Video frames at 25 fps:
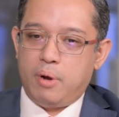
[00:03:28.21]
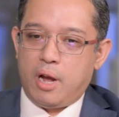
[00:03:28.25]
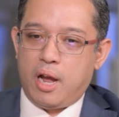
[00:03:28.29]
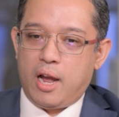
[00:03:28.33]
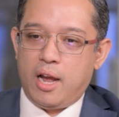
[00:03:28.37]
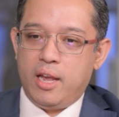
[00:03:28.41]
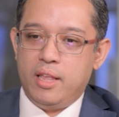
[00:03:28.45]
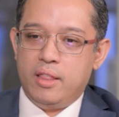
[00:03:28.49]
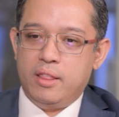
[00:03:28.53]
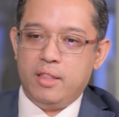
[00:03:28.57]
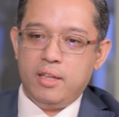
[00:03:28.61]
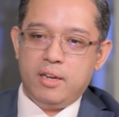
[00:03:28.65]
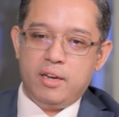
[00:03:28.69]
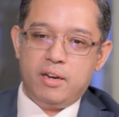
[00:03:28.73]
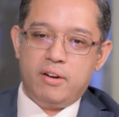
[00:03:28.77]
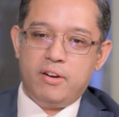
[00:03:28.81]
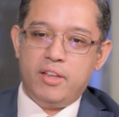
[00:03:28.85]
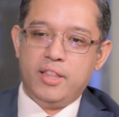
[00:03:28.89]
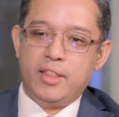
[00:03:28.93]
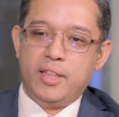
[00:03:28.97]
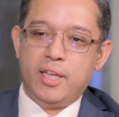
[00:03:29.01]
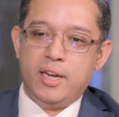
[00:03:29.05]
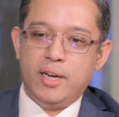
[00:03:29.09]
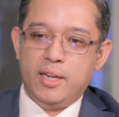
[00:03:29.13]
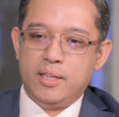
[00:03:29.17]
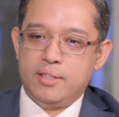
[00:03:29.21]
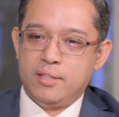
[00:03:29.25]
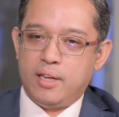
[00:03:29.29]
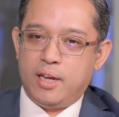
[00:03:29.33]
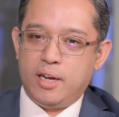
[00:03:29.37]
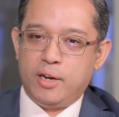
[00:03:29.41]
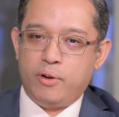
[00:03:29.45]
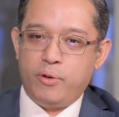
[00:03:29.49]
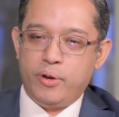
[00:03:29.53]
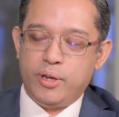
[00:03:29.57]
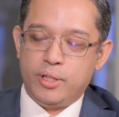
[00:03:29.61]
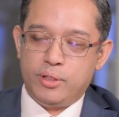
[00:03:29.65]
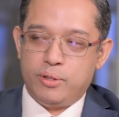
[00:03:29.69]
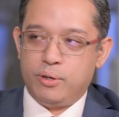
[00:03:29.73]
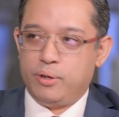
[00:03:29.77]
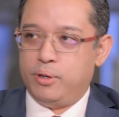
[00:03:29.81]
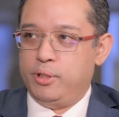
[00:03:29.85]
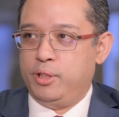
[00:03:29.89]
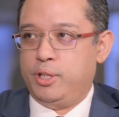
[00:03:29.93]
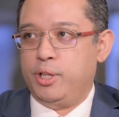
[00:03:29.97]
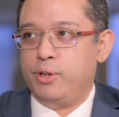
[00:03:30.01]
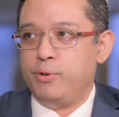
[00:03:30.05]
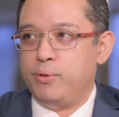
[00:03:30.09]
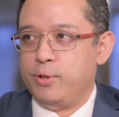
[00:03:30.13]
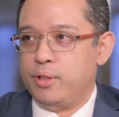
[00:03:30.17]
either the retailers are going to
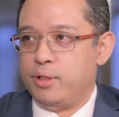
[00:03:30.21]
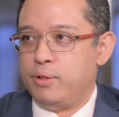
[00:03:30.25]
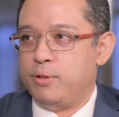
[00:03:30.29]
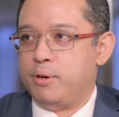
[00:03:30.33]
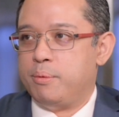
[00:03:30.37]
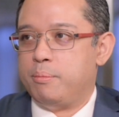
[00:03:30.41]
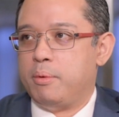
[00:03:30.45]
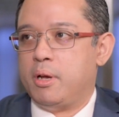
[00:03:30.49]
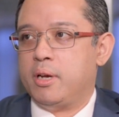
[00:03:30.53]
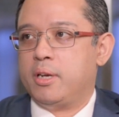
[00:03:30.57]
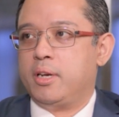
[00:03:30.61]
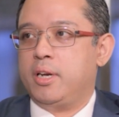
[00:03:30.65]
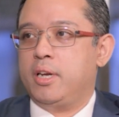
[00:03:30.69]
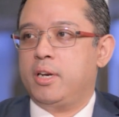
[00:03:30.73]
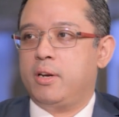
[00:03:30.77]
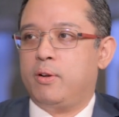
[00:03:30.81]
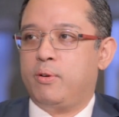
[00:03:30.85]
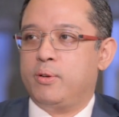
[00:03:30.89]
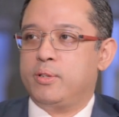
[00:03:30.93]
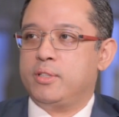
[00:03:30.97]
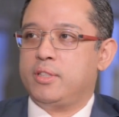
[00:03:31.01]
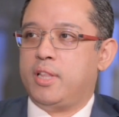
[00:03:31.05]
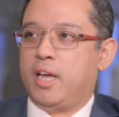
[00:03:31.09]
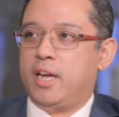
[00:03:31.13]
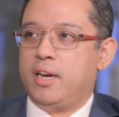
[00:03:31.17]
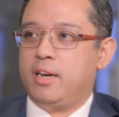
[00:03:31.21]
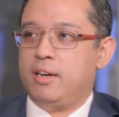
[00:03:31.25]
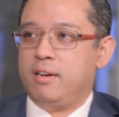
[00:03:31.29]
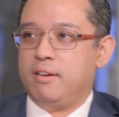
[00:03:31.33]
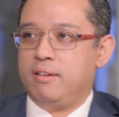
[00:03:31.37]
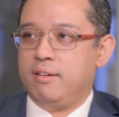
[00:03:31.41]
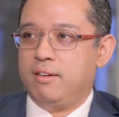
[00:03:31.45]
continue into the market or start